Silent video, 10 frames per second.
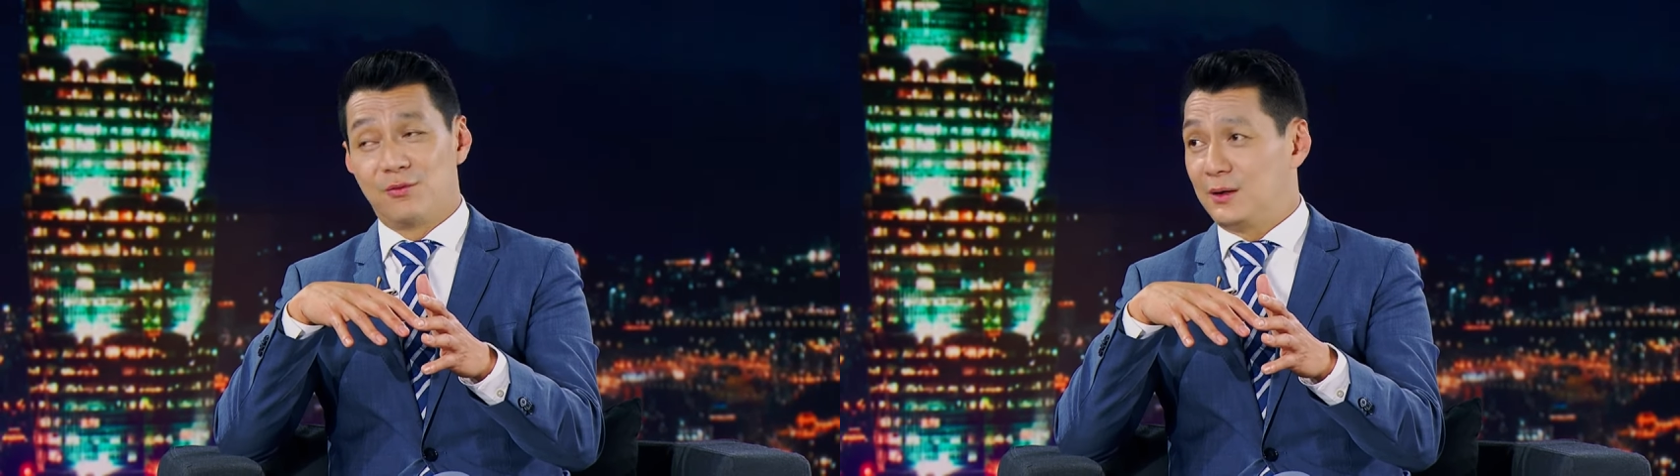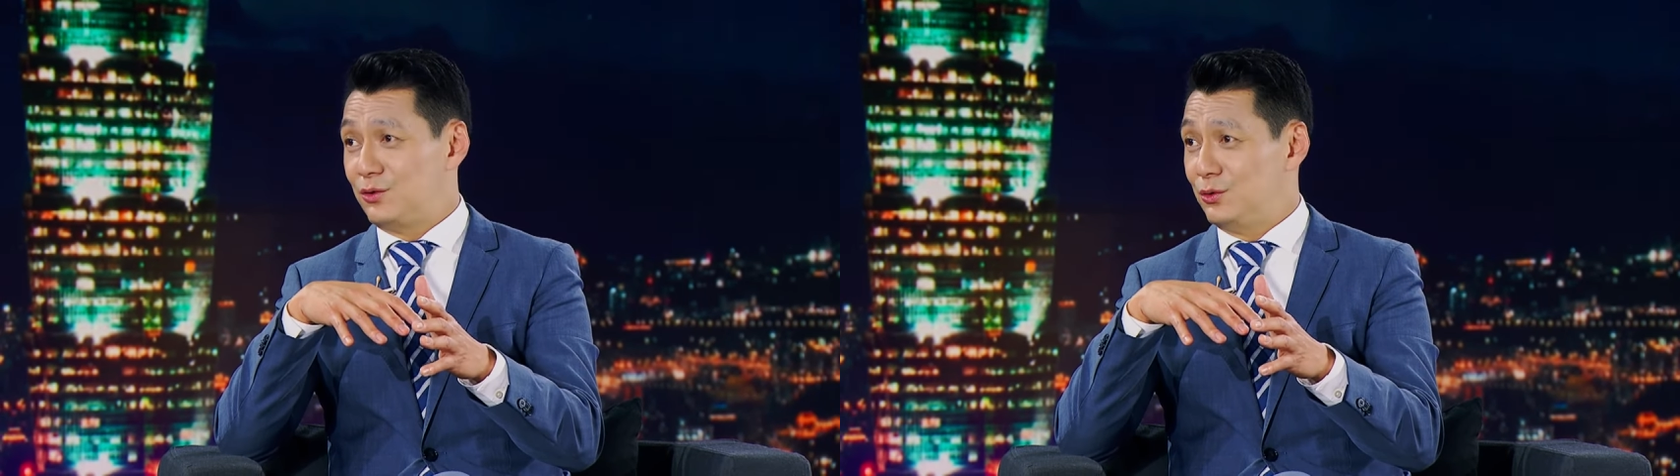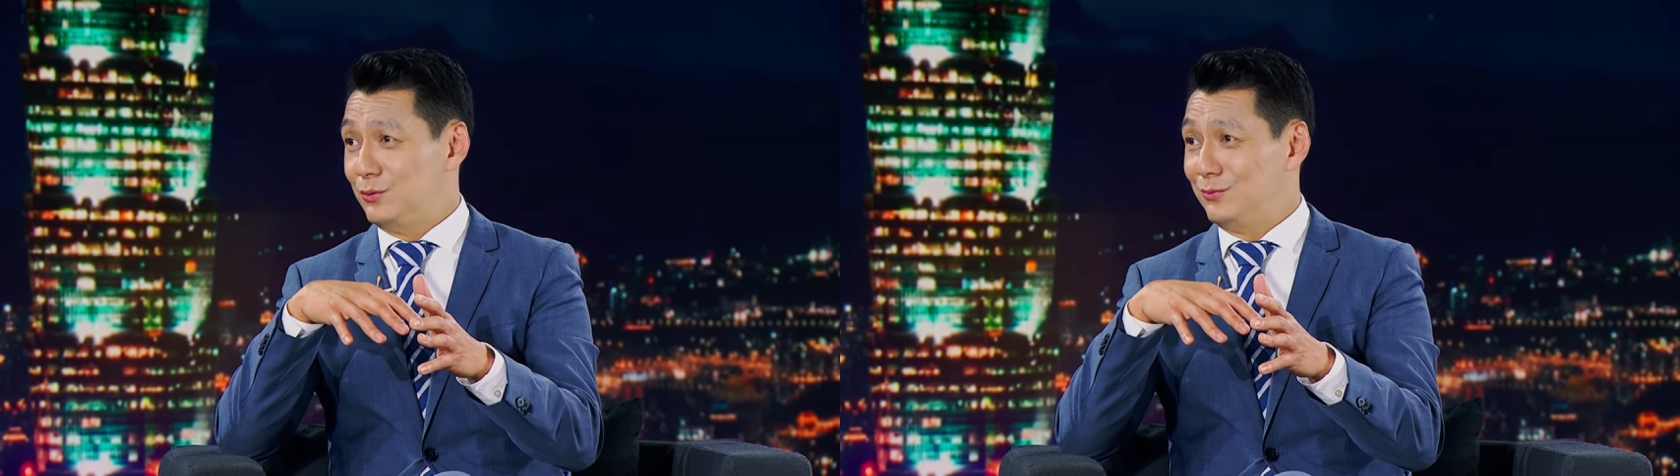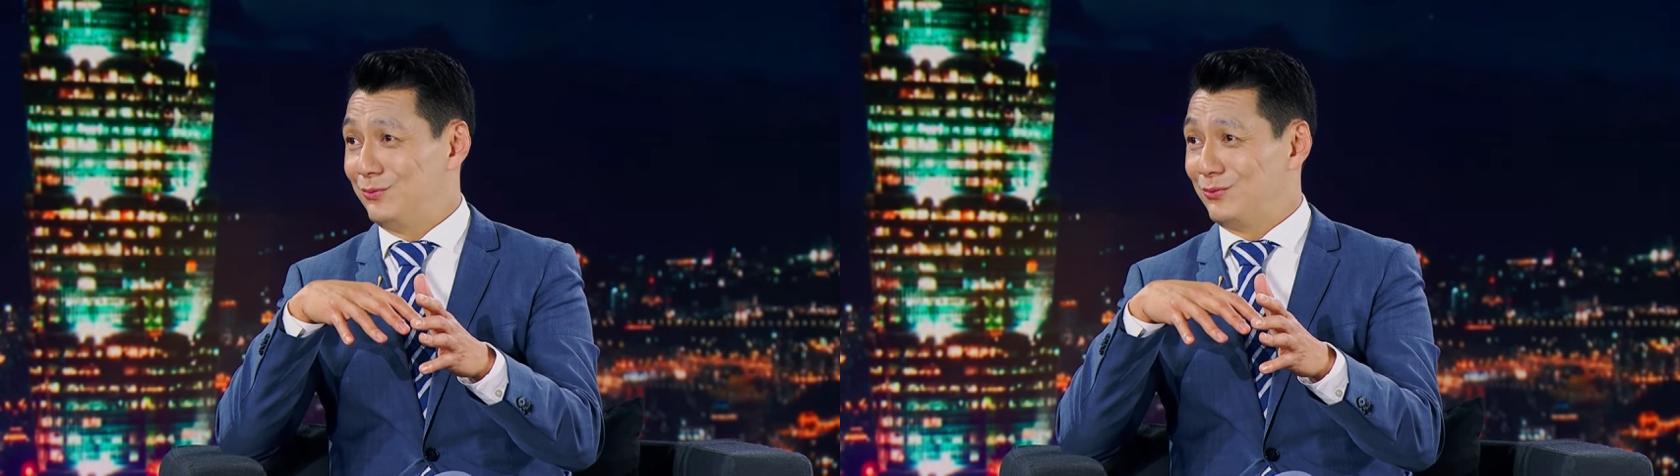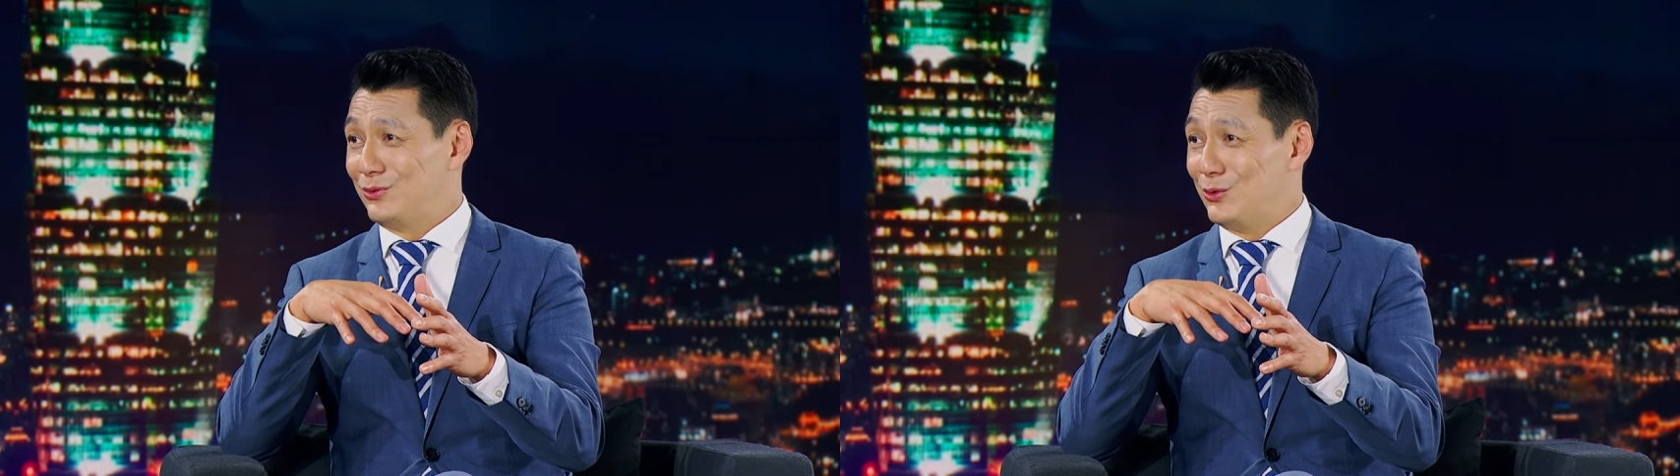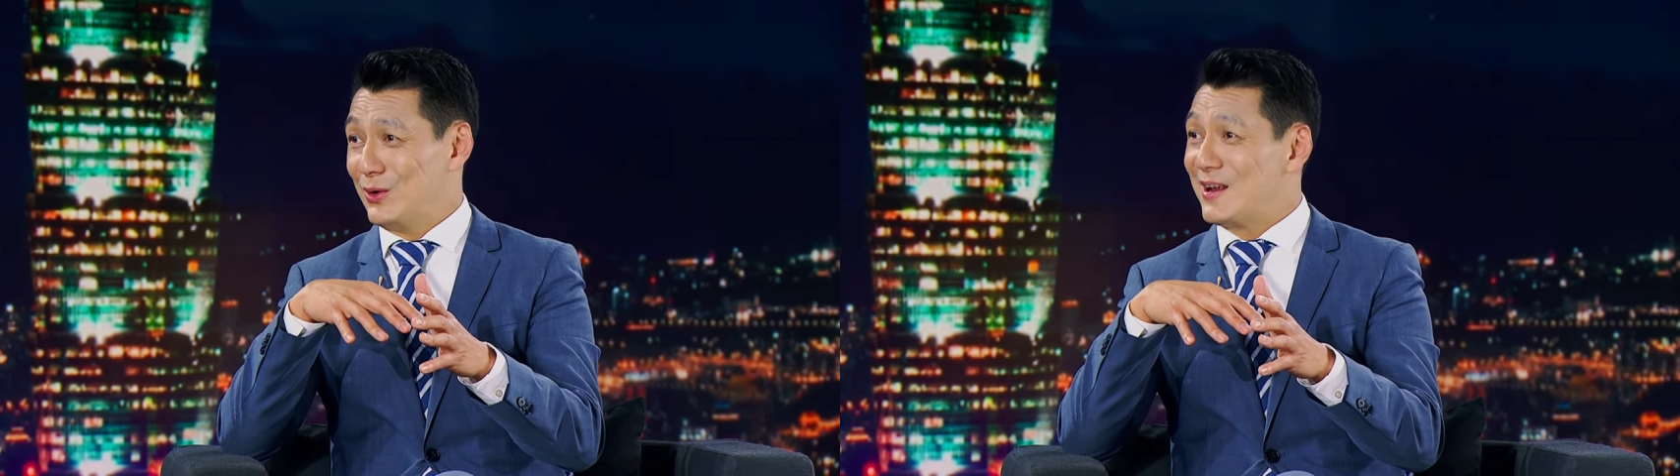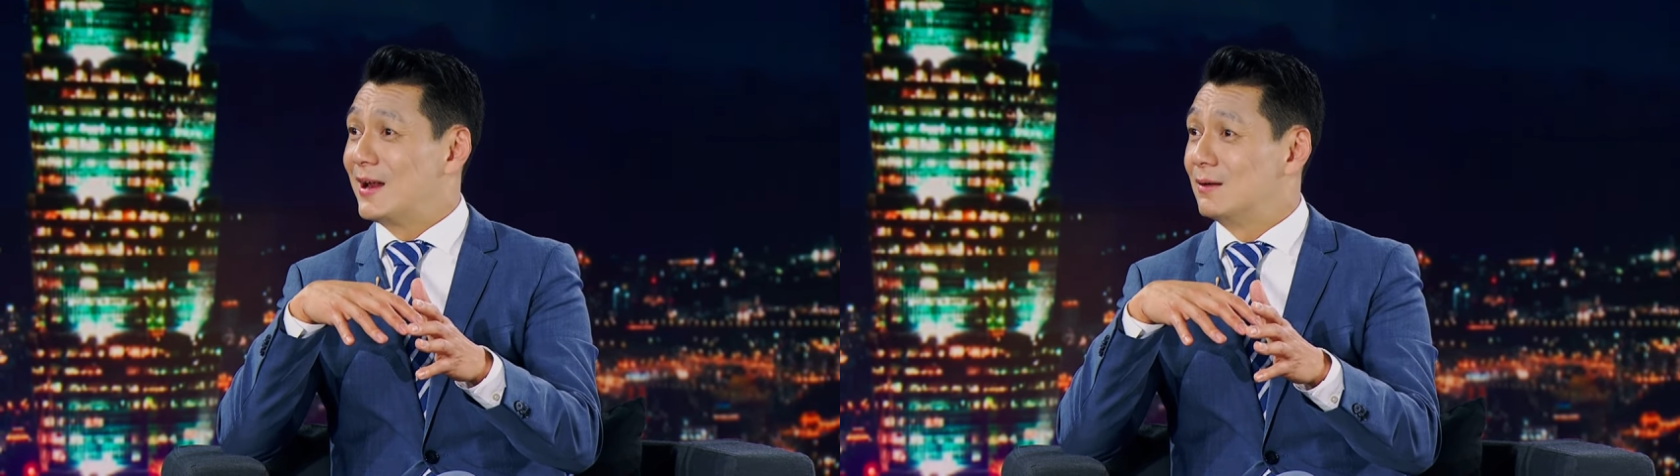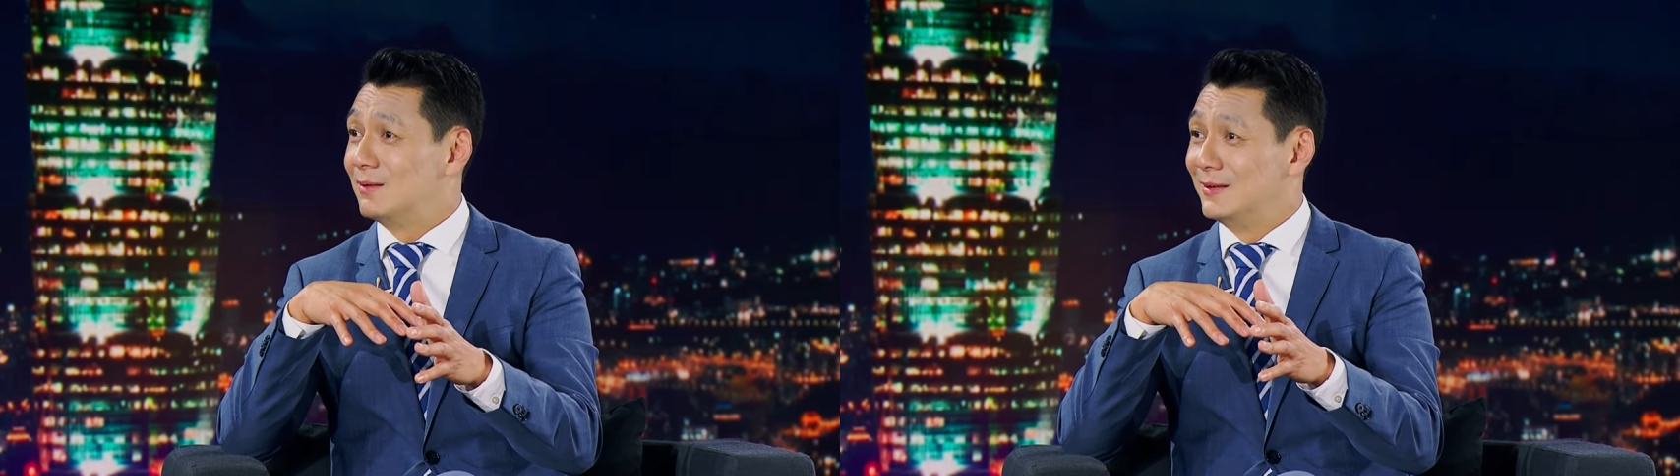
of fun to attend,